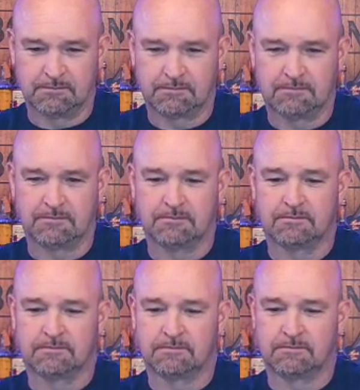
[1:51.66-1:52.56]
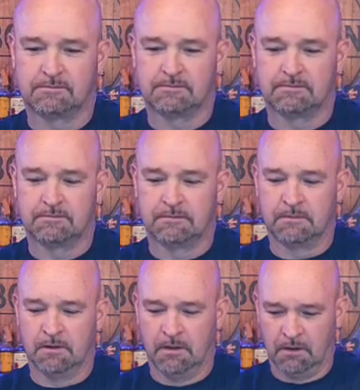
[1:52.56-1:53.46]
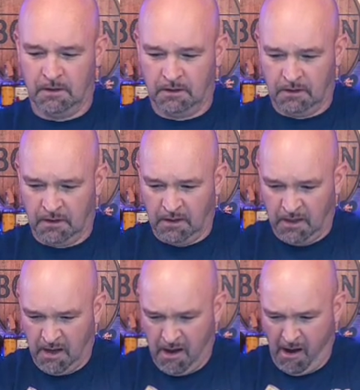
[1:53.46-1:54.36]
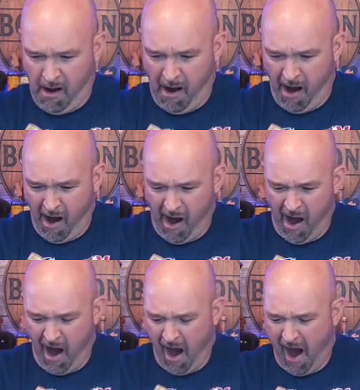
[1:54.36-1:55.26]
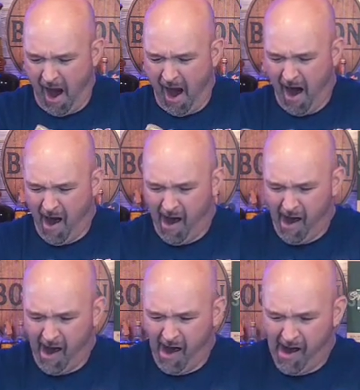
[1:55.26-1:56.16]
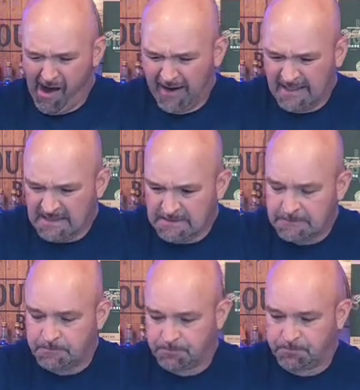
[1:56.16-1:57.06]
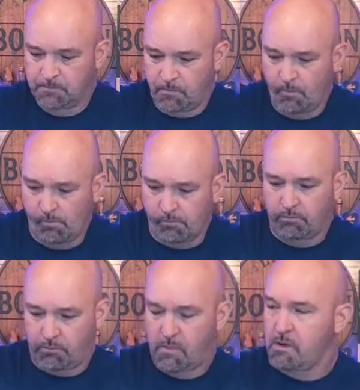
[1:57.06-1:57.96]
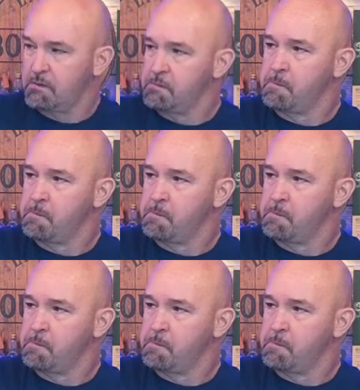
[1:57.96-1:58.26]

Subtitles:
[no speech]